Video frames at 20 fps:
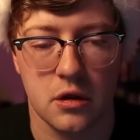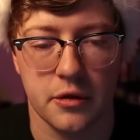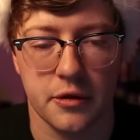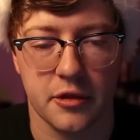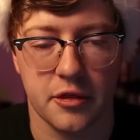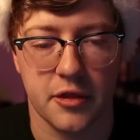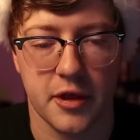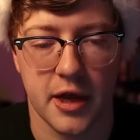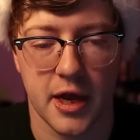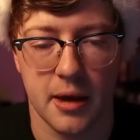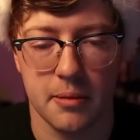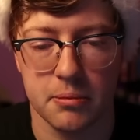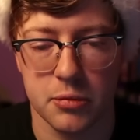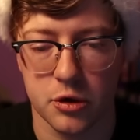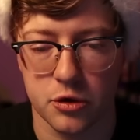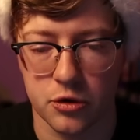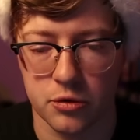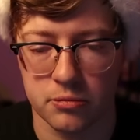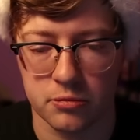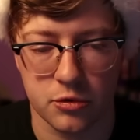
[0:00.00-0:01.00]
go like that,
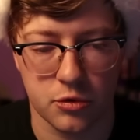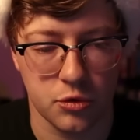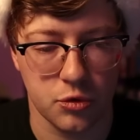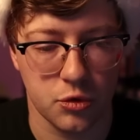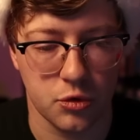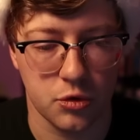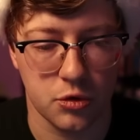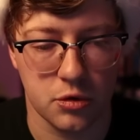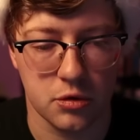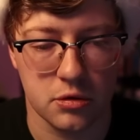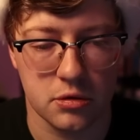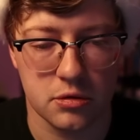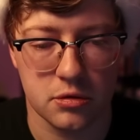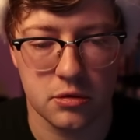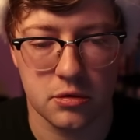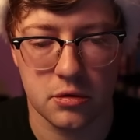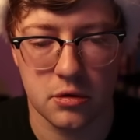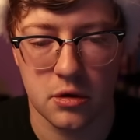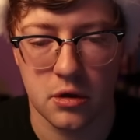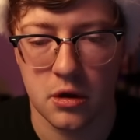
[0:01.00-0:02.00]
boom, cool.
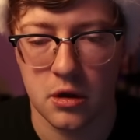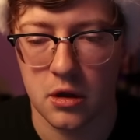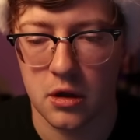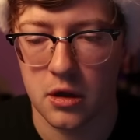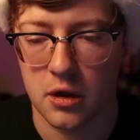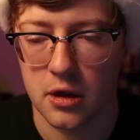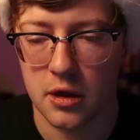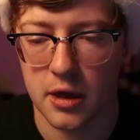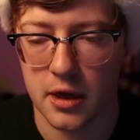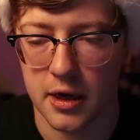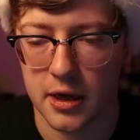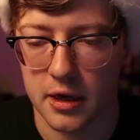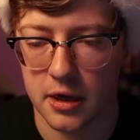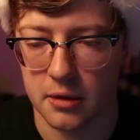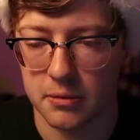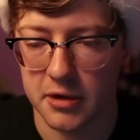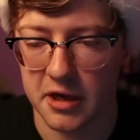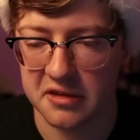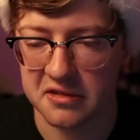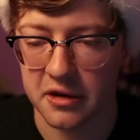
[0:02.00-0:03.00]

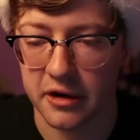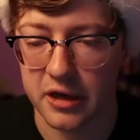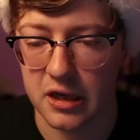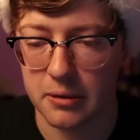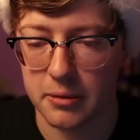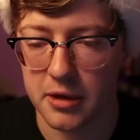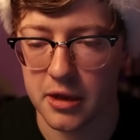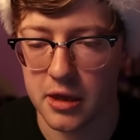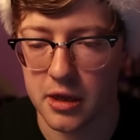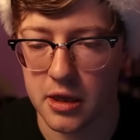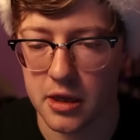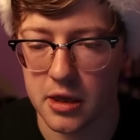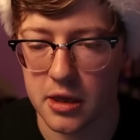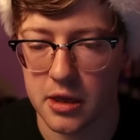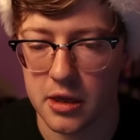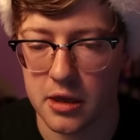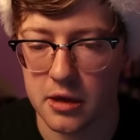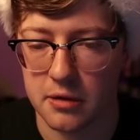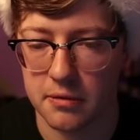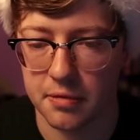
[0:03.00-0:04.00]
Um, and it's not gonna
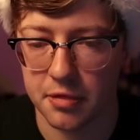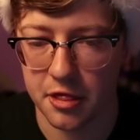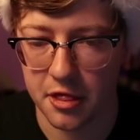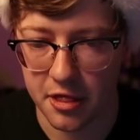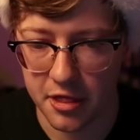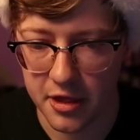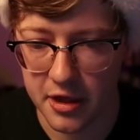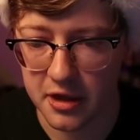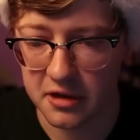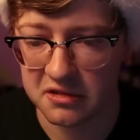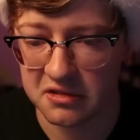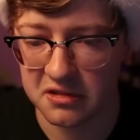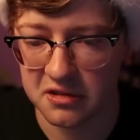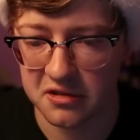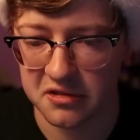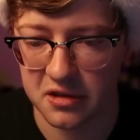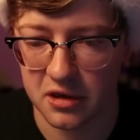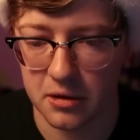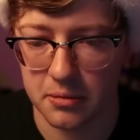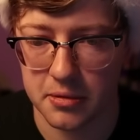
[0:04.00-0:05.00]
be this,
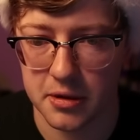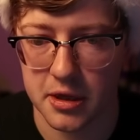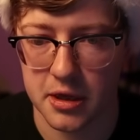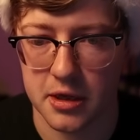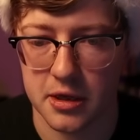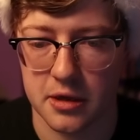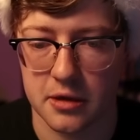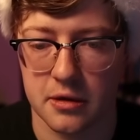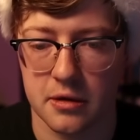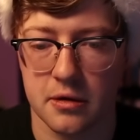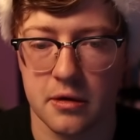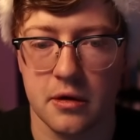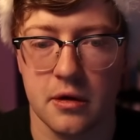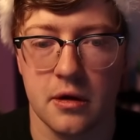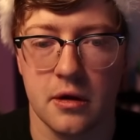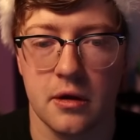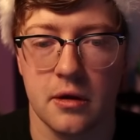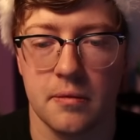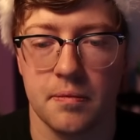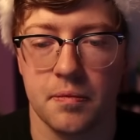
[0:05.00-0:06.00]
it's gonna be
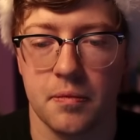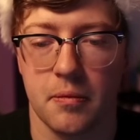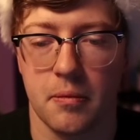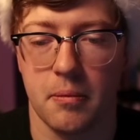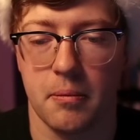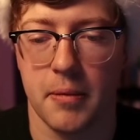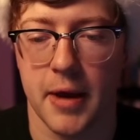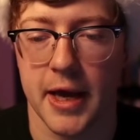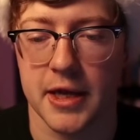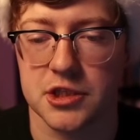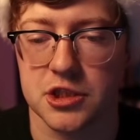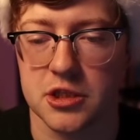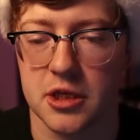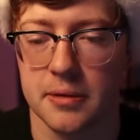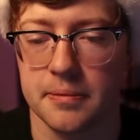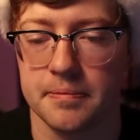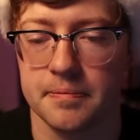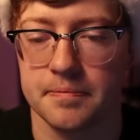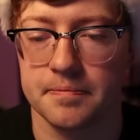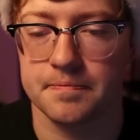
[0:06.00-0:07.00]
match
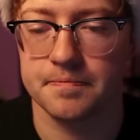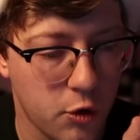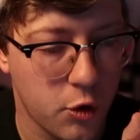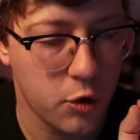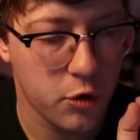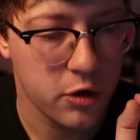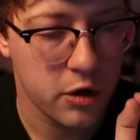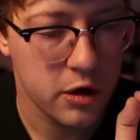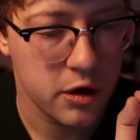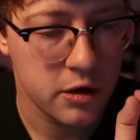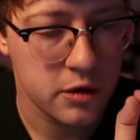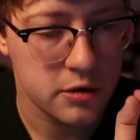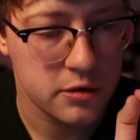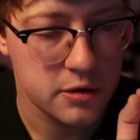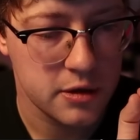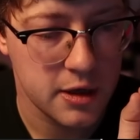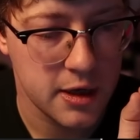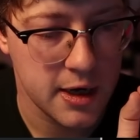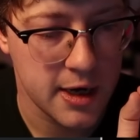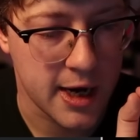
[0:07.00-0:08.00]
num. Four,
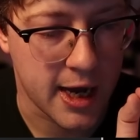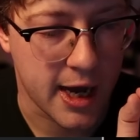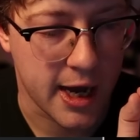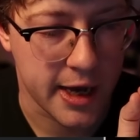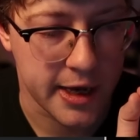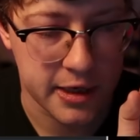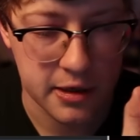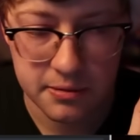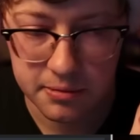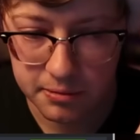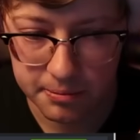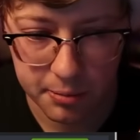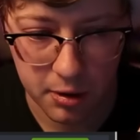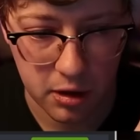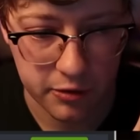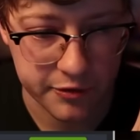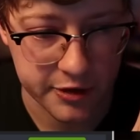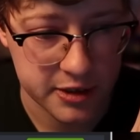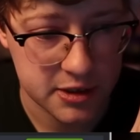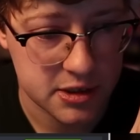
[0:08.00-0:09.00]
nine,
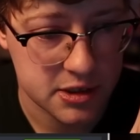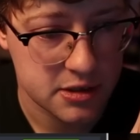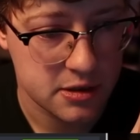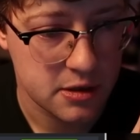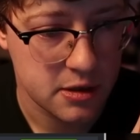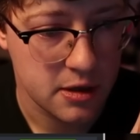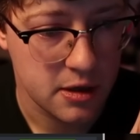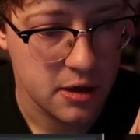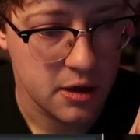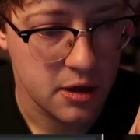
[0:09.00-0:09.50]
perfect.